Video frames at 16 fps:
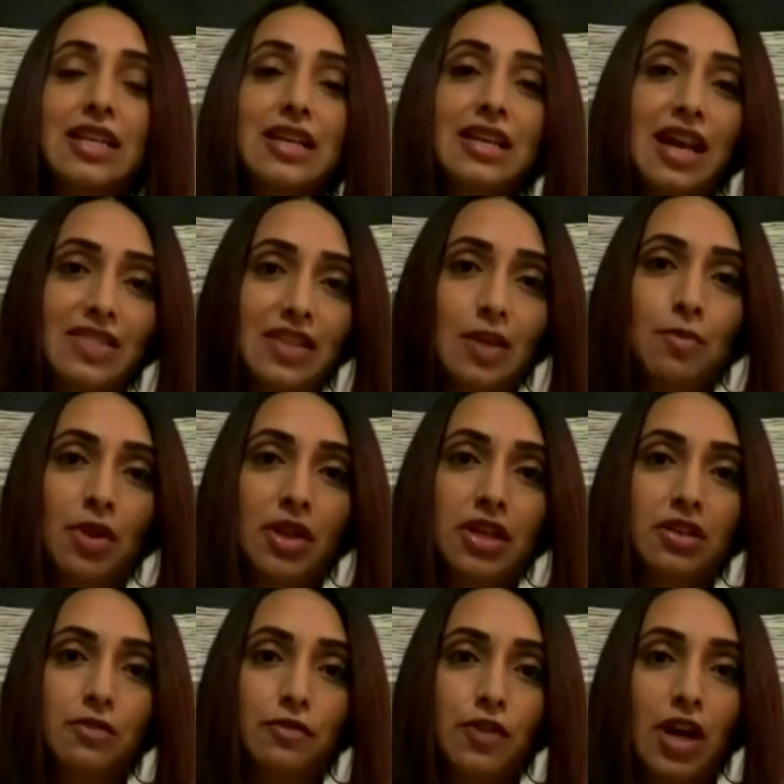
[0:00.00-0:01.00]
and the ability to
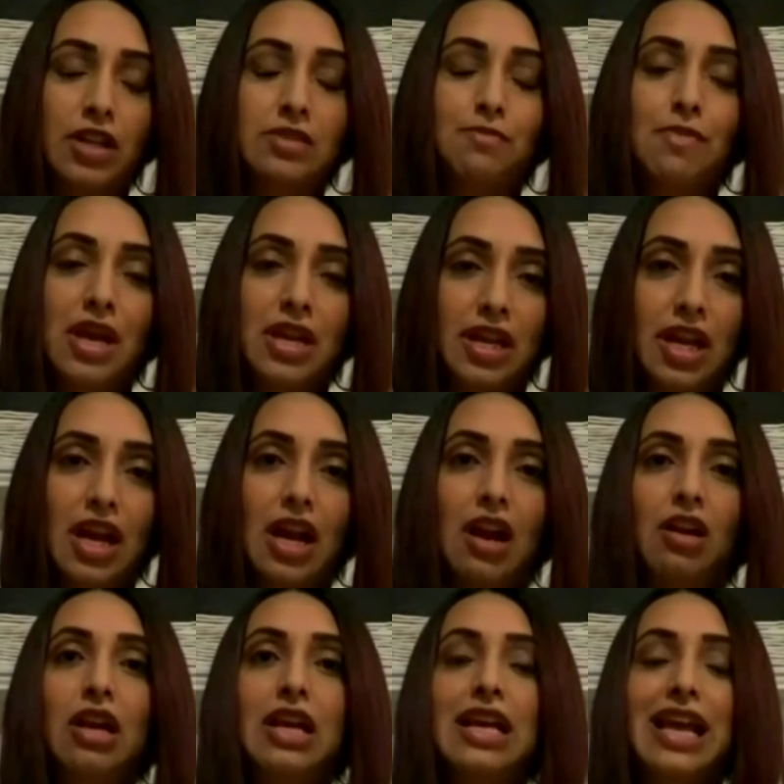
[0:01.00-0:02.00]
fund Medicare
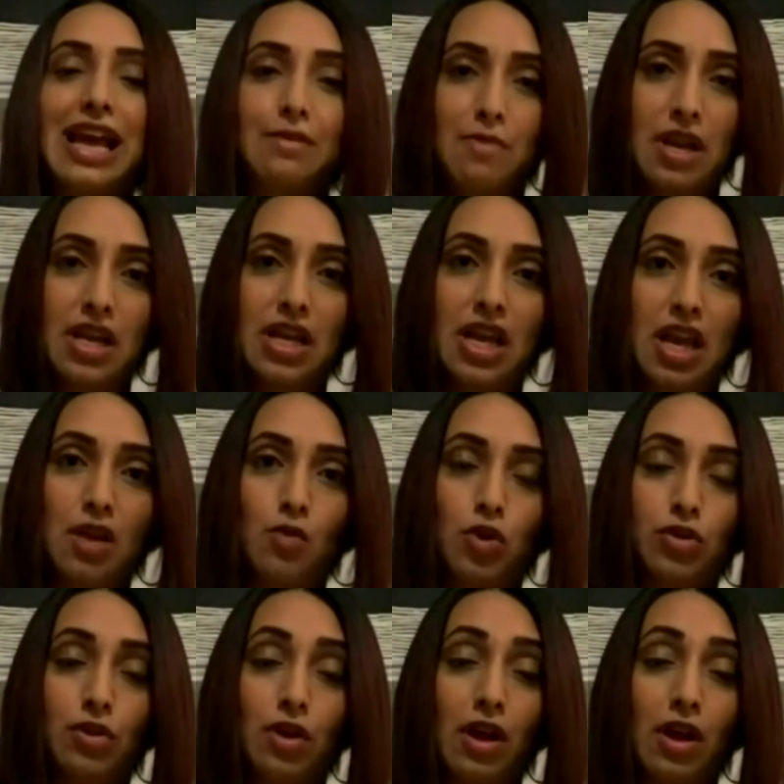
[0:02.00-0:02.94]
and Medicaid will,